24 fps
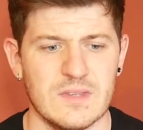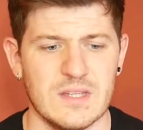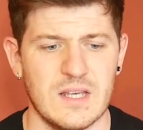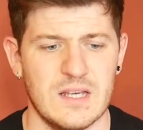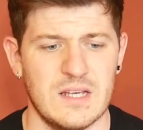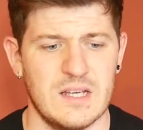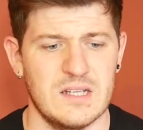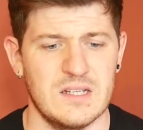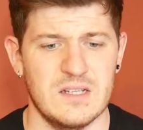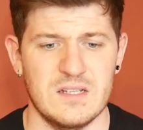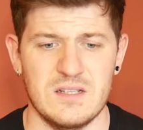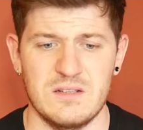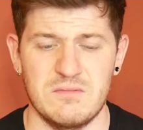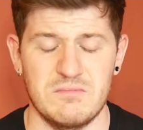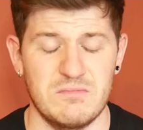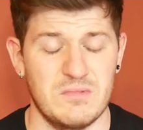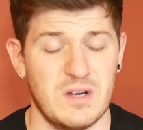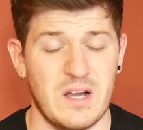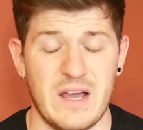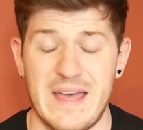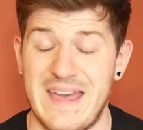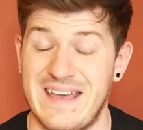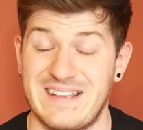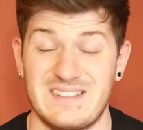
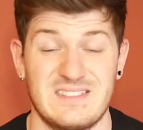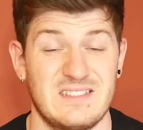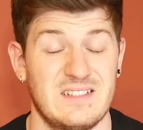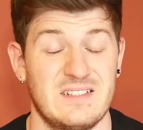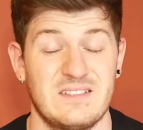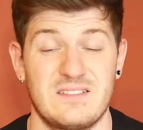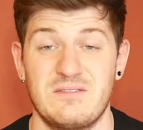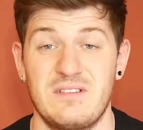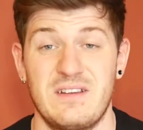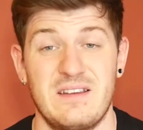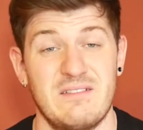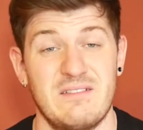excellent.